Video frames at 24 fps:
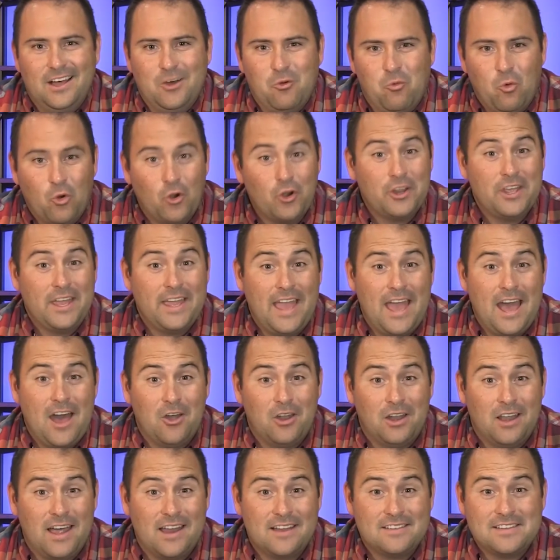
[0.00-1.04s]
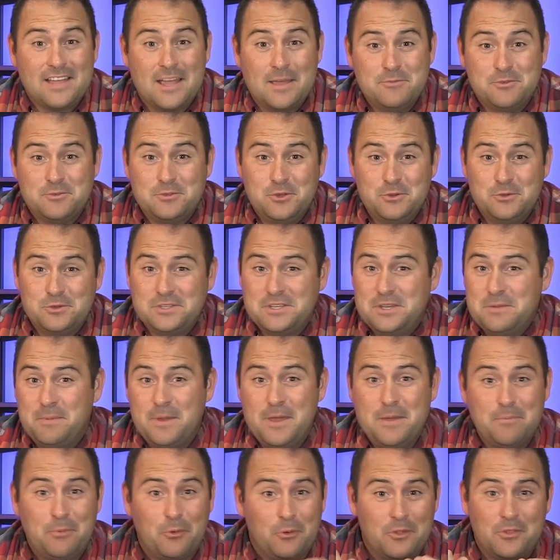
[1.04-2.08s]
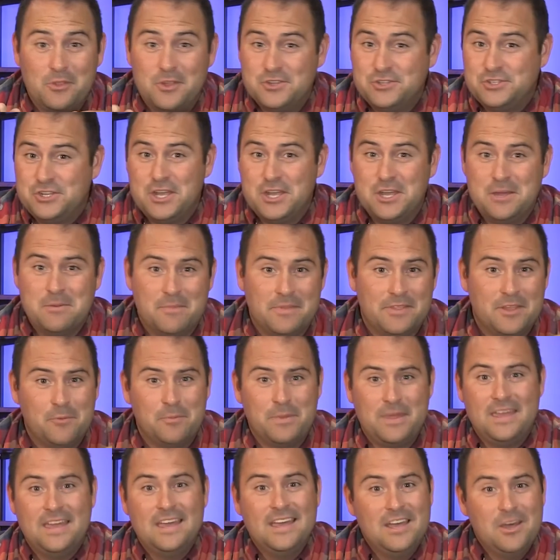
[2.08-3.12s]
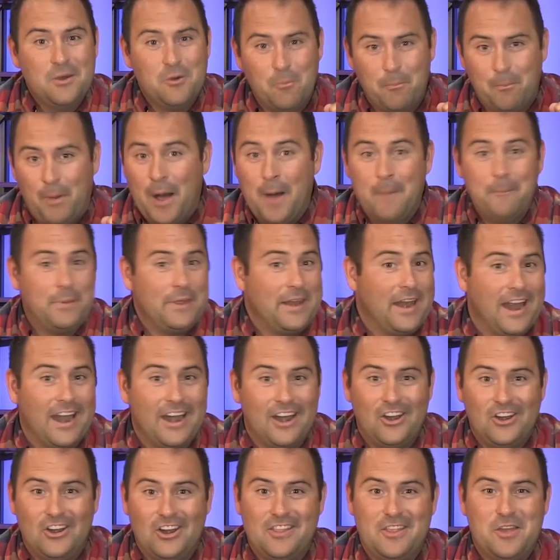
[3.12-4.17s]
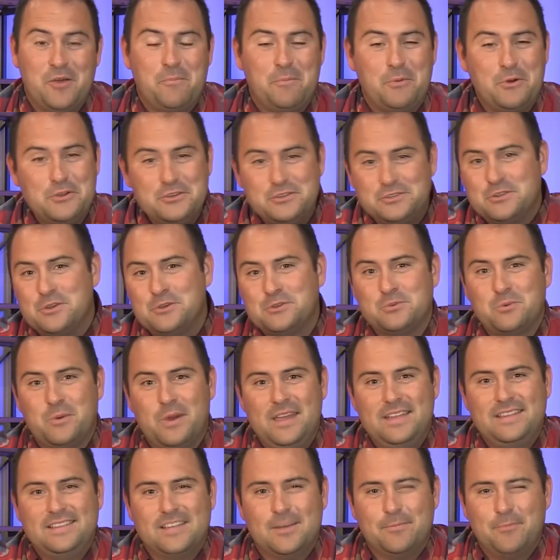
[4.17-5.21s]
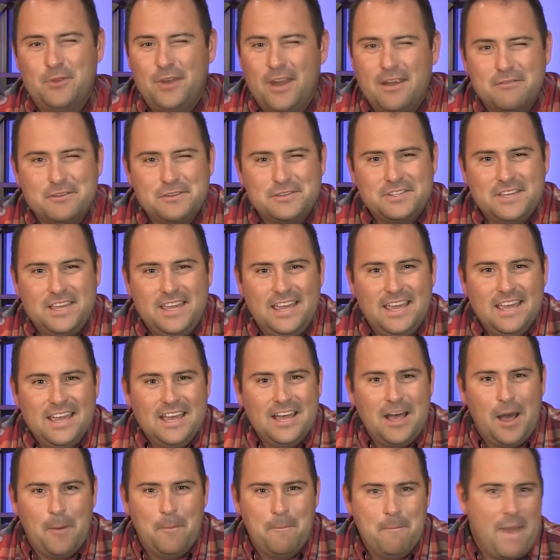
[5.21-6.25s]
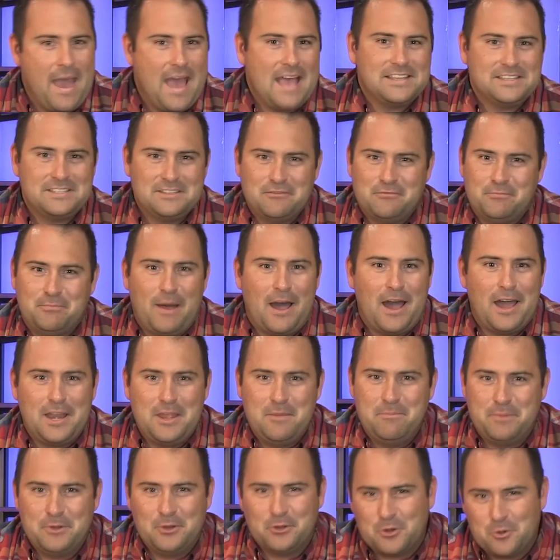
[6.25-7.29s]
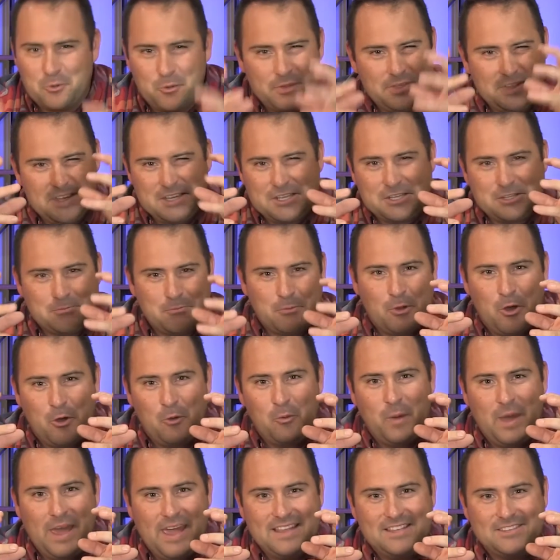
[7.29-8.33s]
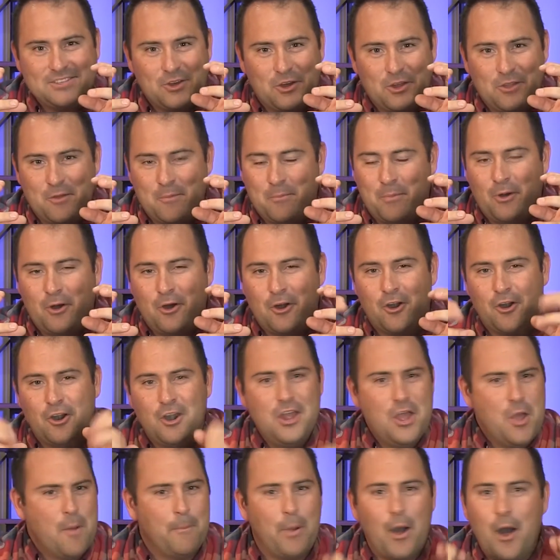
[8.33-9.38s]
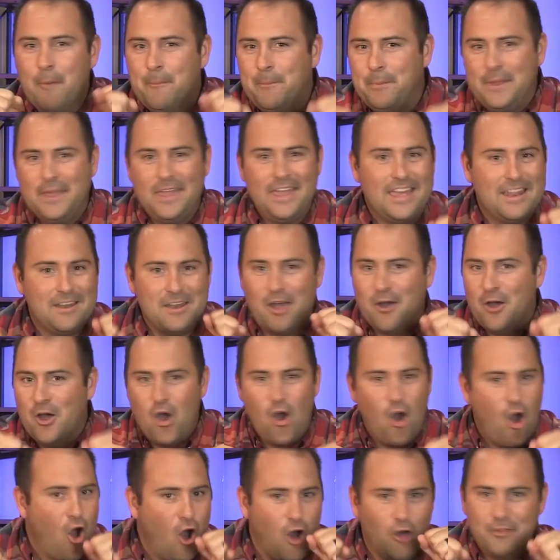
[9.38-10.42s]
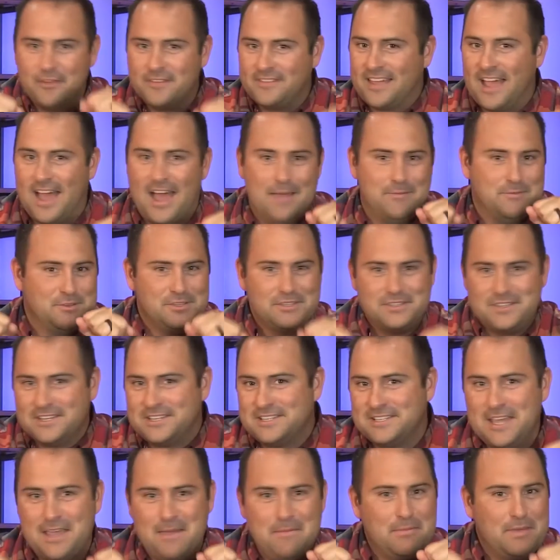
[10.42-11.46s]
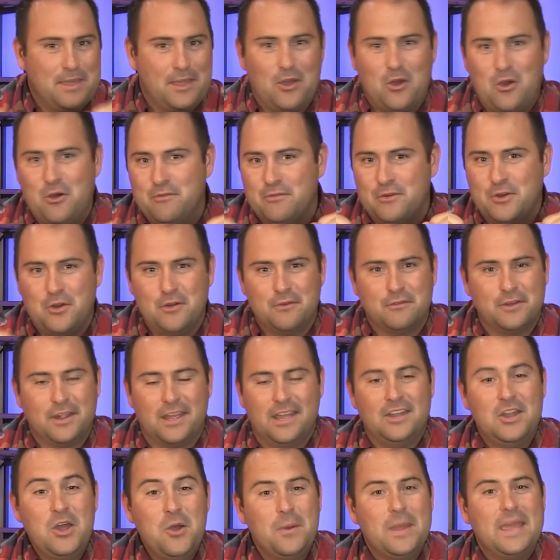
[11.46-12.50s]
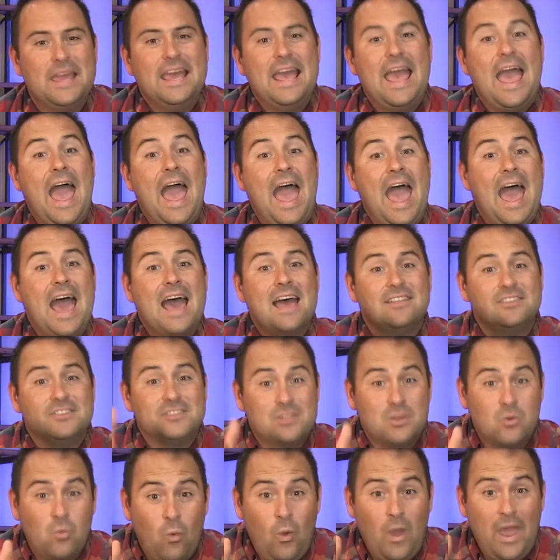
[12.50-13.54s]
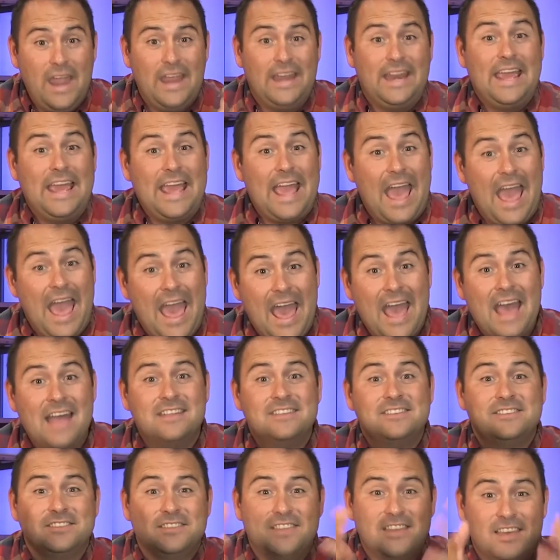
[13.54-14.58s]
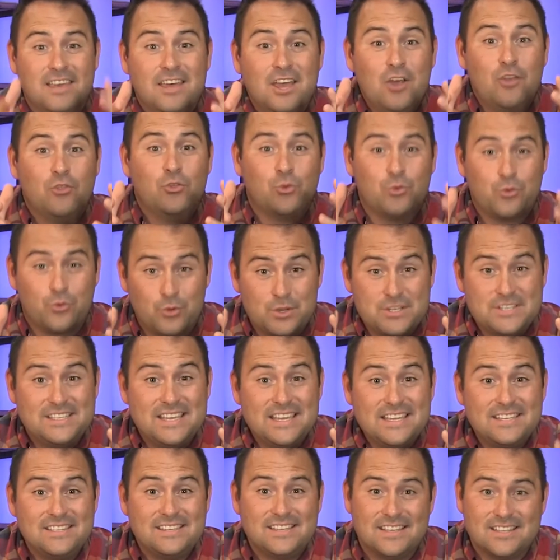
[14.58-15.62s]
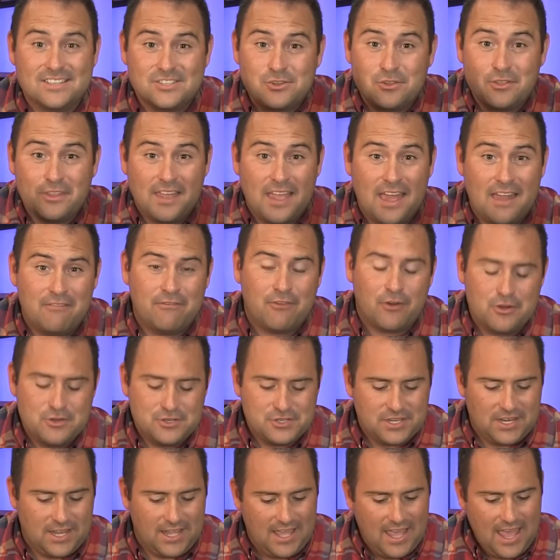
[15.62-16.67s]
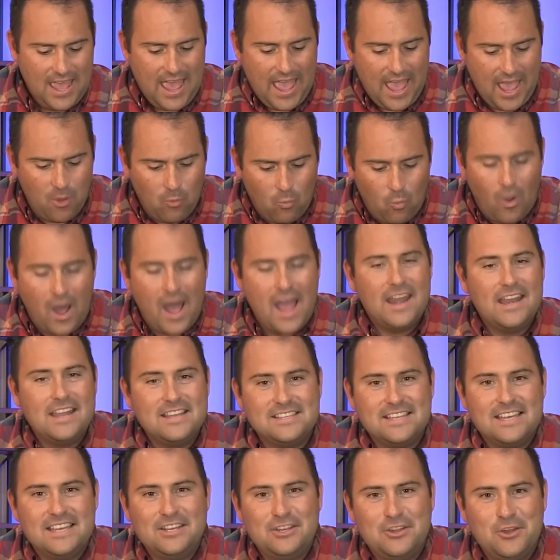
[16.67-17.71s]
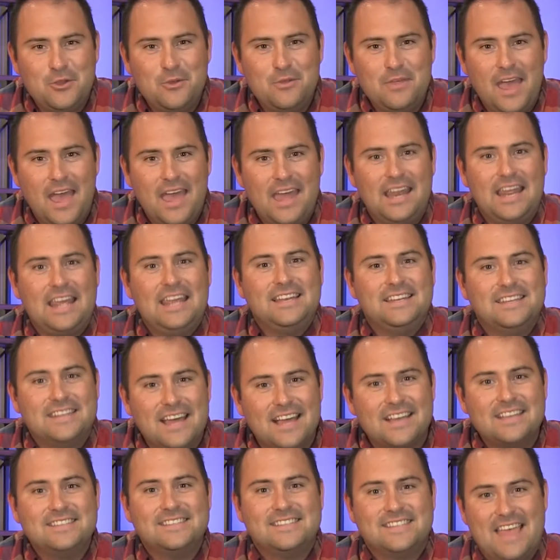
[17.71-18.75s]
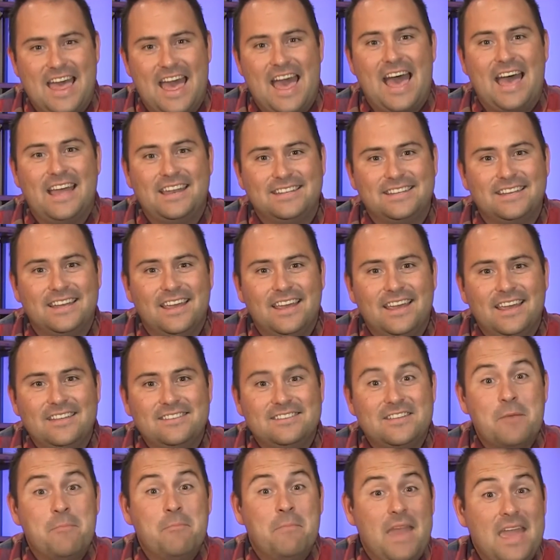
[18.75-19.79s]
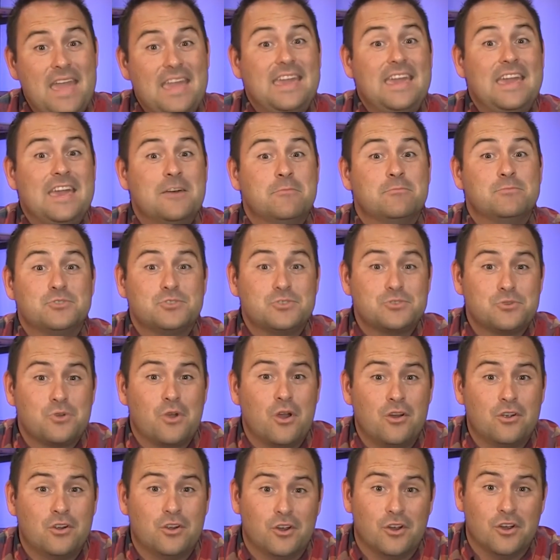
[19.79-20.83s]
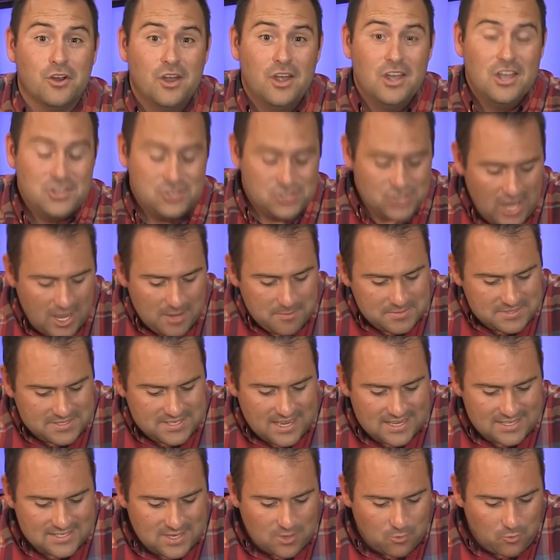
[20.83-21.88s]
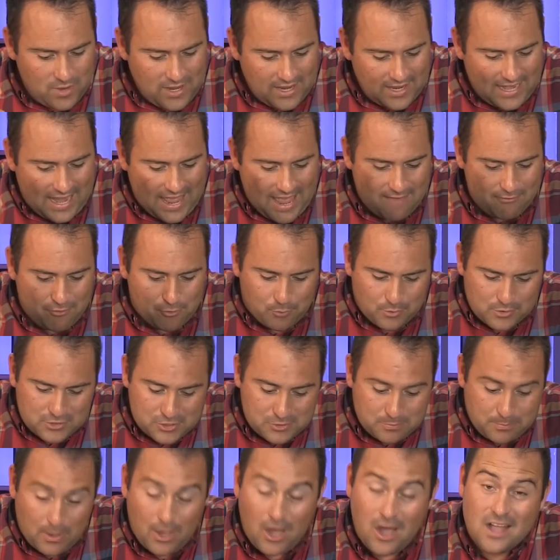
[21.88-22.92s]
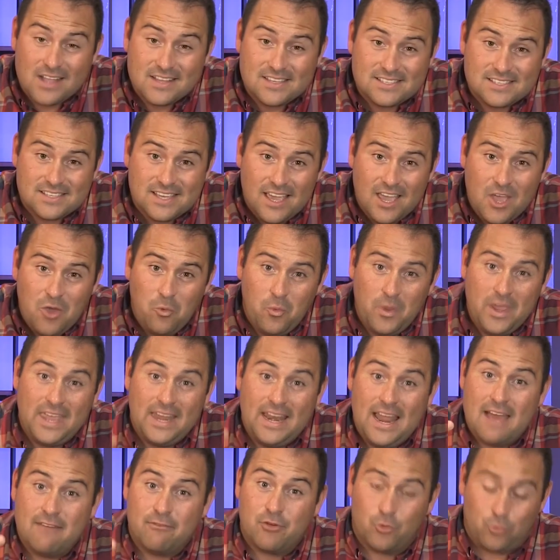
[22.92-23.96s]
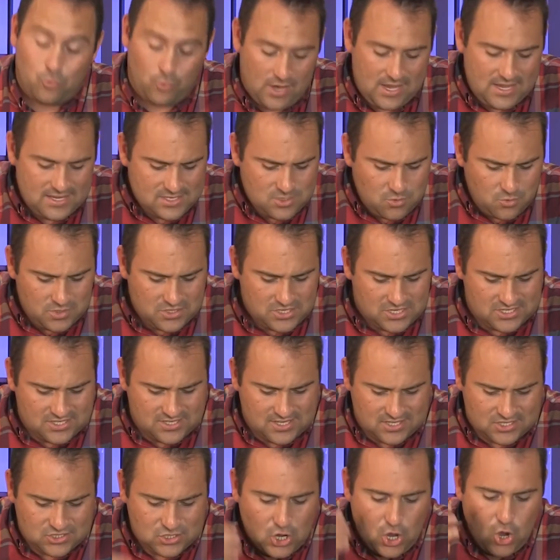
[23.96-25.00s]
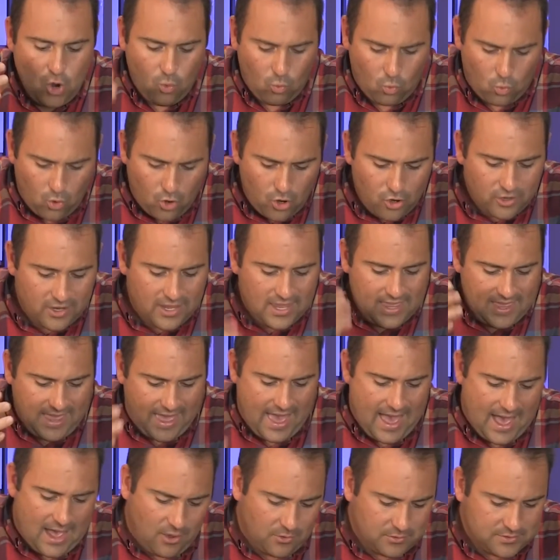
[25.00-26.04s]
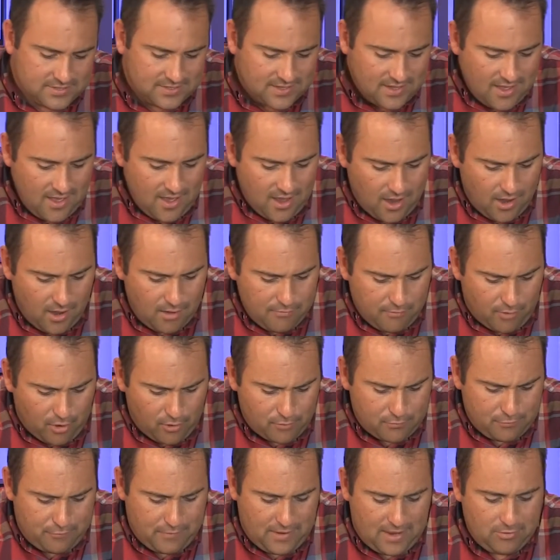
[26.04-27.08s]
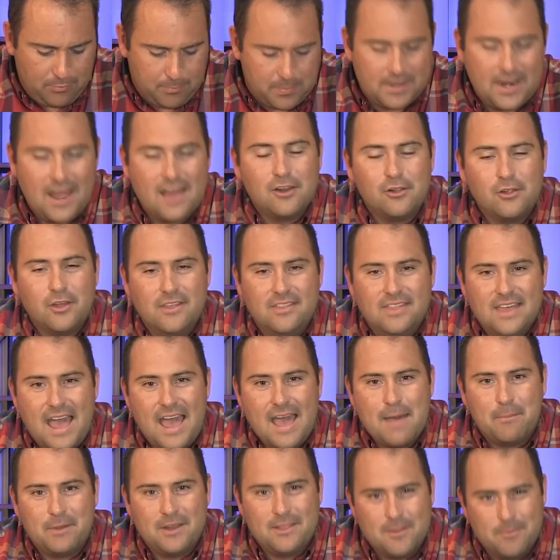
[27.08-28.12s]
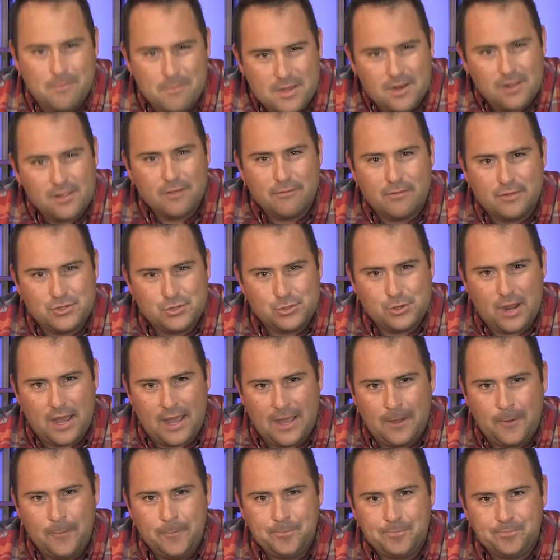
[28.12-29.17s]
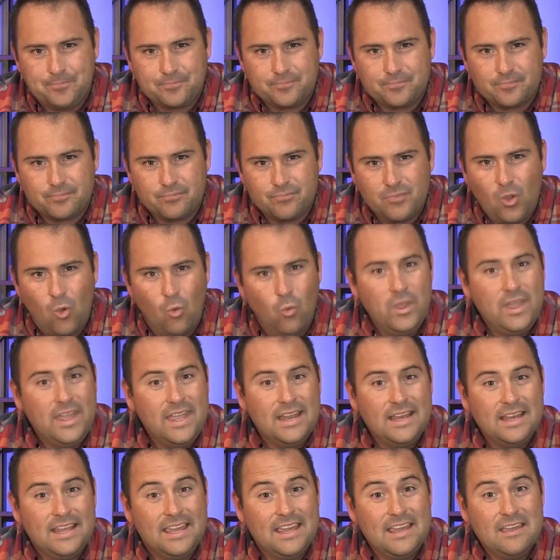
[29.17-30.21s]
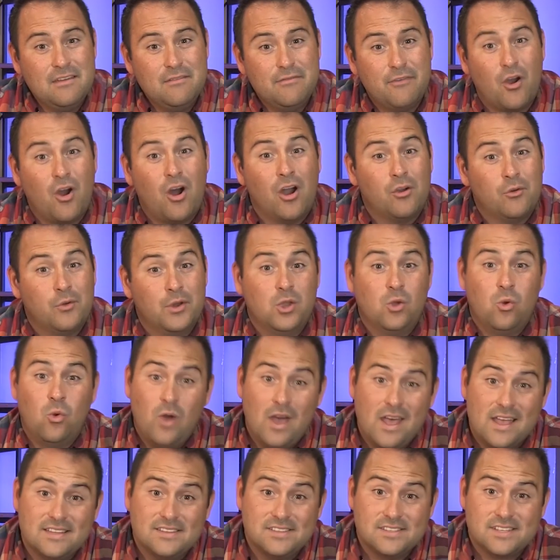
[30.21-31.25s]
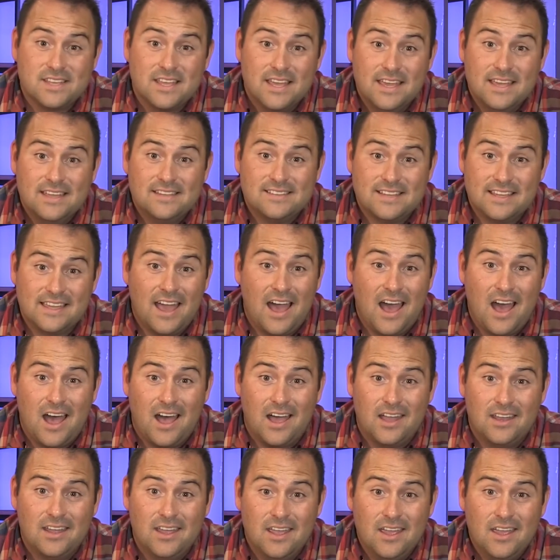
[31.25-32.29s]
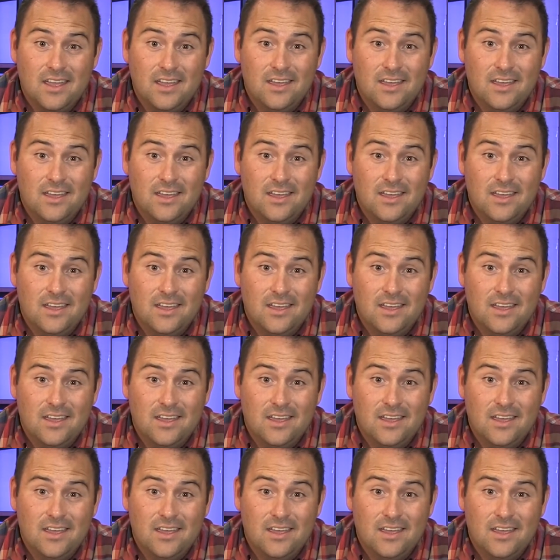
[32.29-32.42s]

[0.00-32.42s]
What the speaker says: Working out, a lot of times you see people in the gym and they'll be pumping iron and they'll push those weights up. You never see a massive bodybuilder with these small weights on the bar pumping it all the time, just the same thing over and over again. No, he adds the weight. He adds the resistance or the adversity. And why does he do that? He does that to make him stronger. James says that we can have a response, we can have a reason, which is this working out of our faith. But not only that, but in the middle of a trial, we can give our request to God.